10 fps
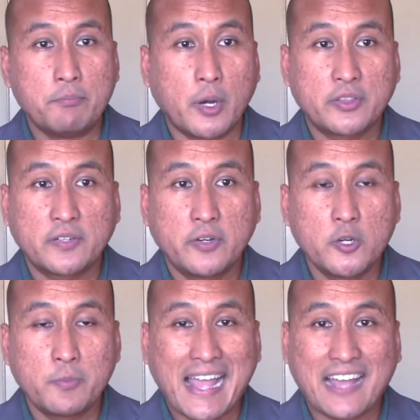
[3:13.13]
both of
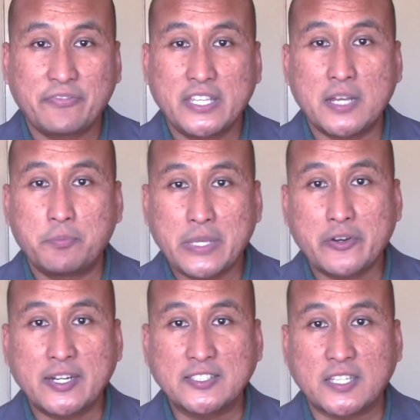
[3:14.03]
whom have the
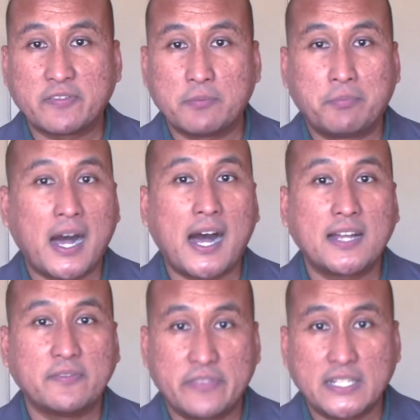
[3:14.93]
appearance of a
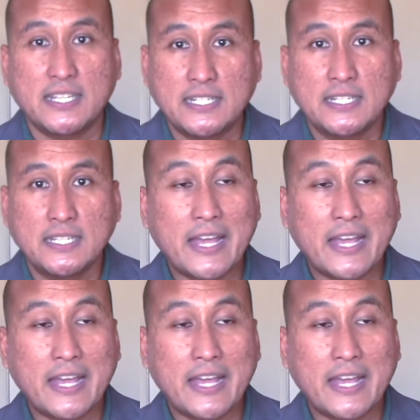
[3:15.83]
Bond villain.